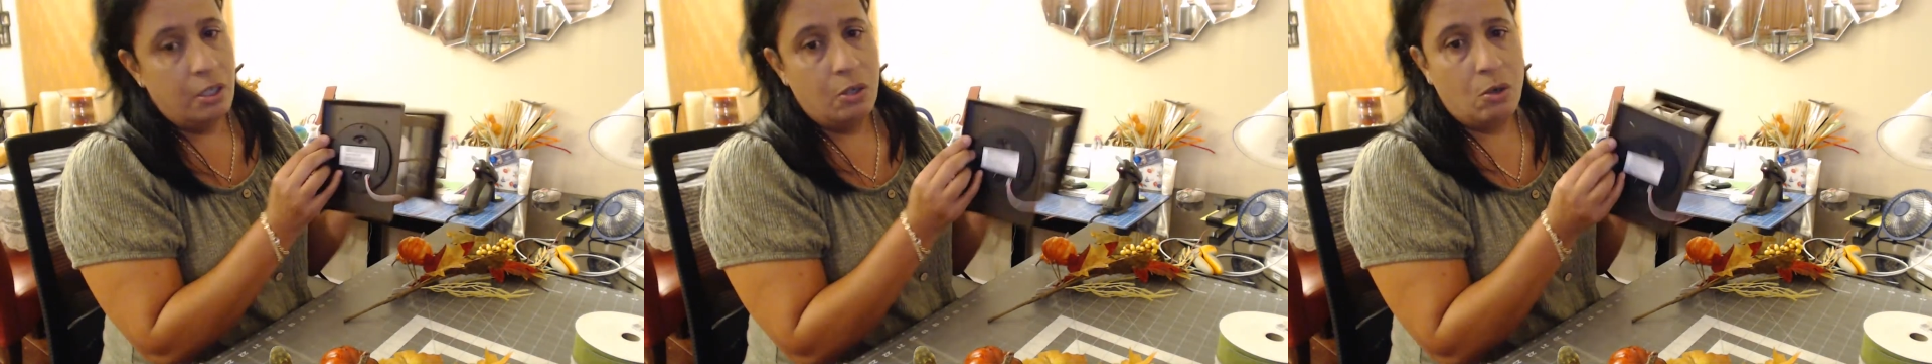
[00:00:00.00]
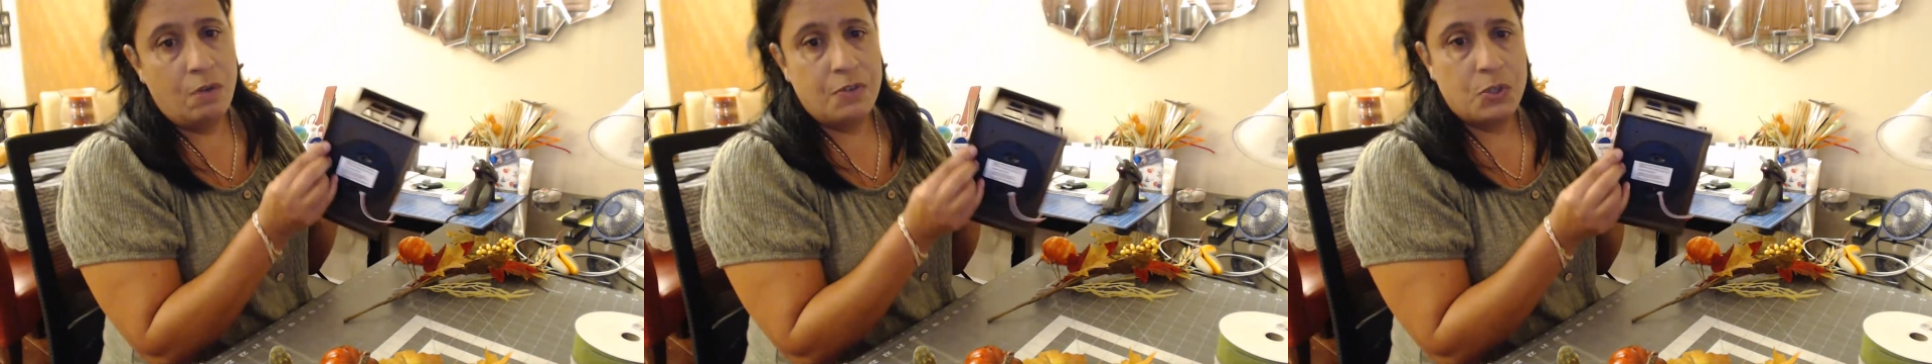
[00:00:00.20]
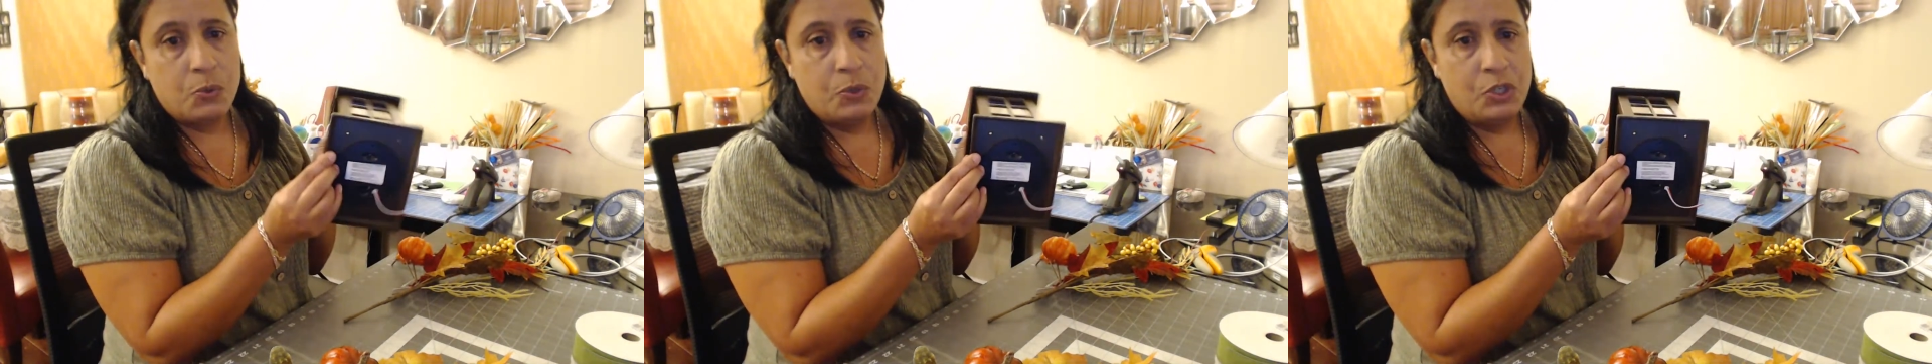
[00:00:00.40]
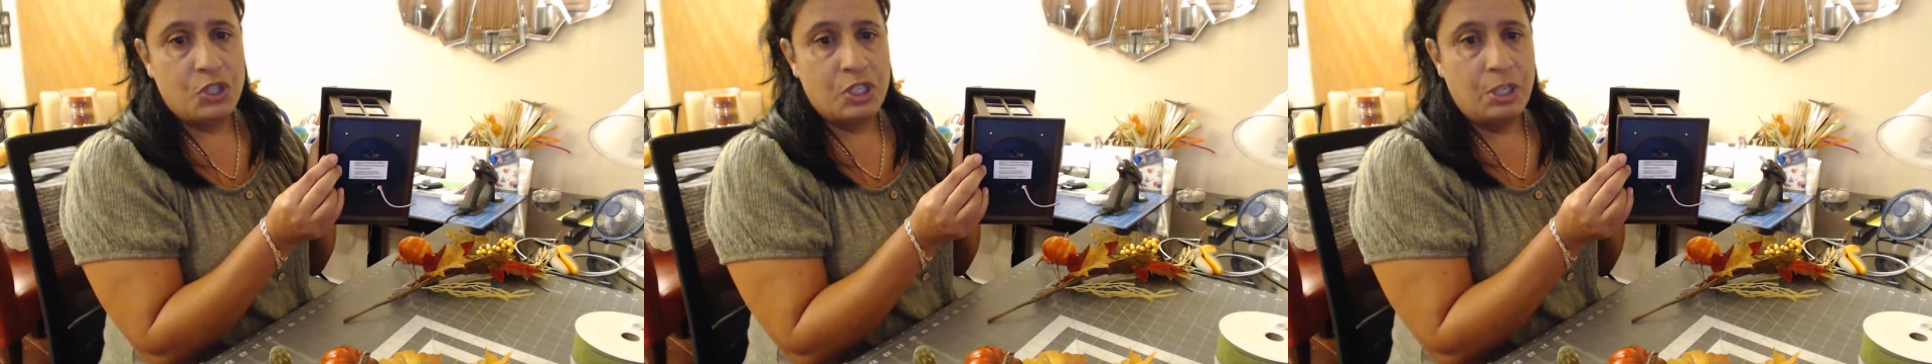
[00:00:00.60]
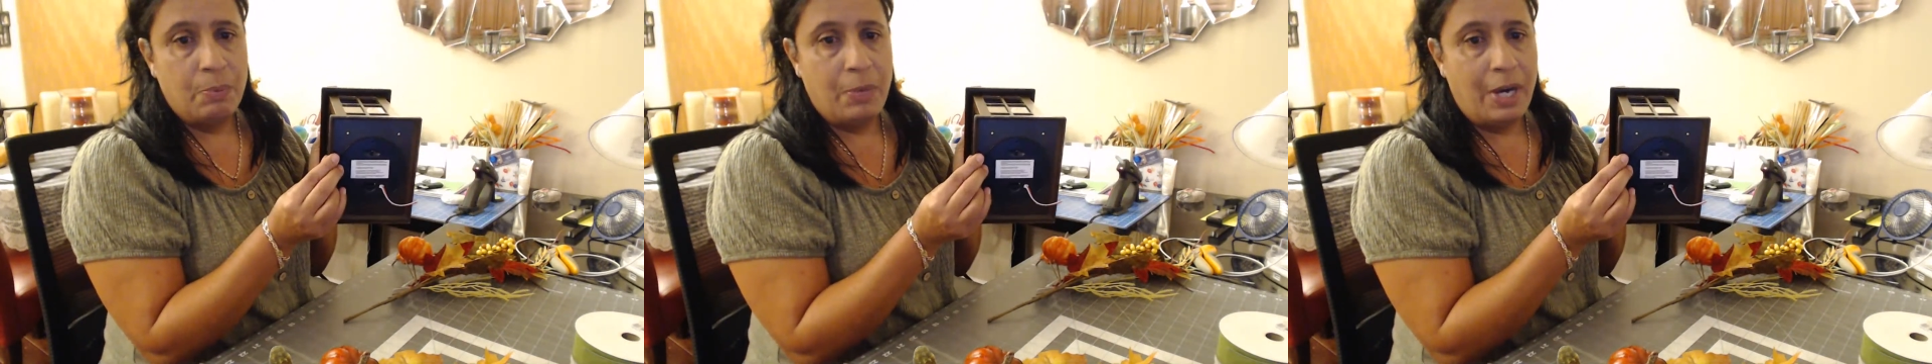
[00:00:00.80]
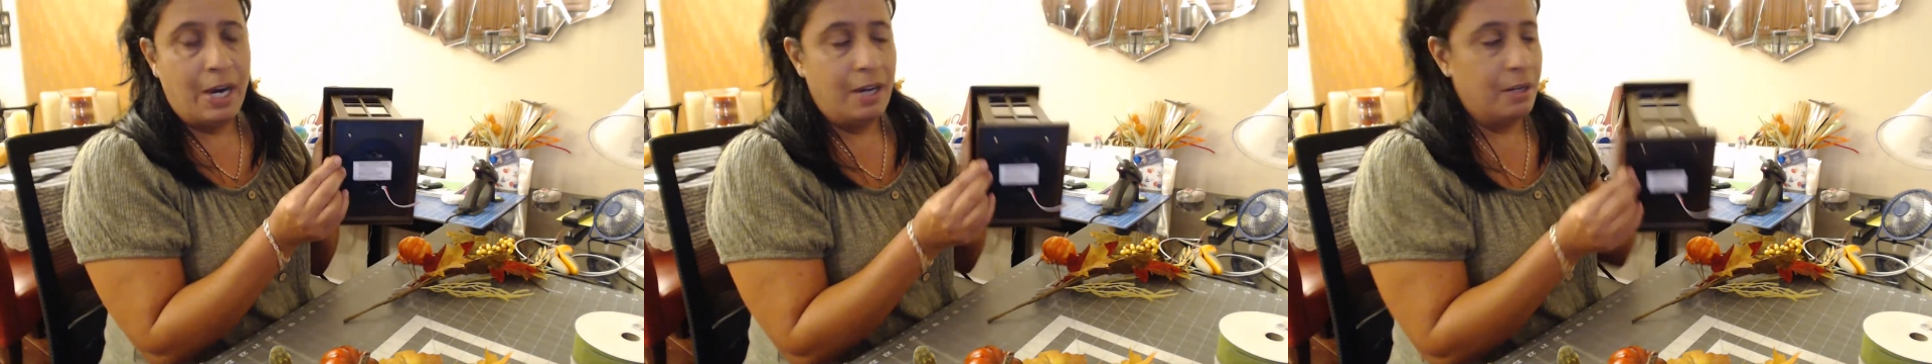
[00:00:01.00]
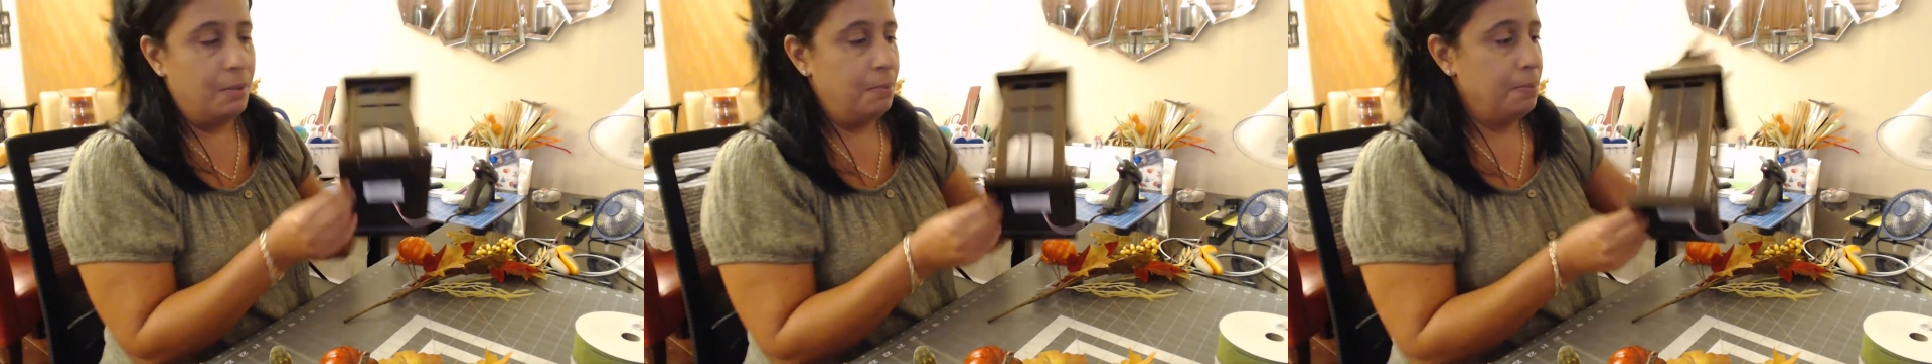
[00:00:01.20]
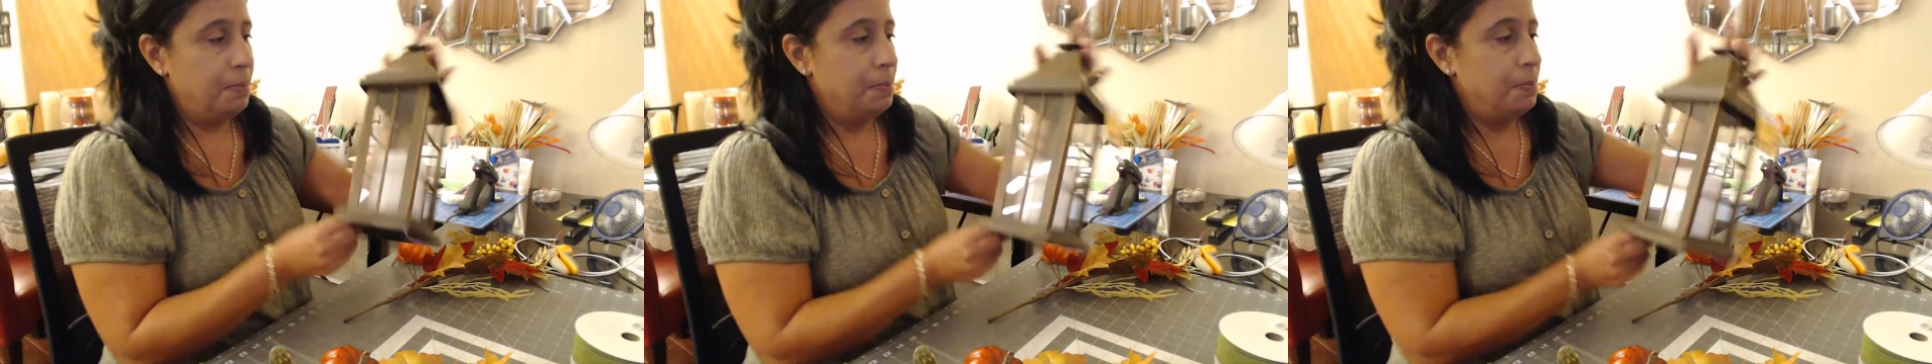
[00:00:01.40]
and off switch in the
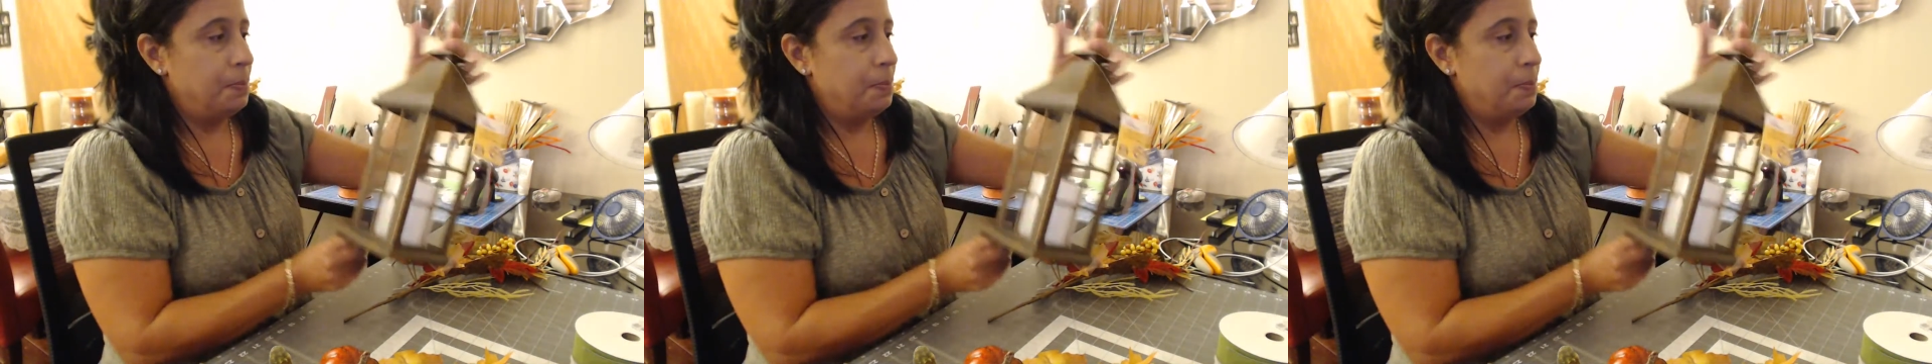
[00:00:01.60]
bottom.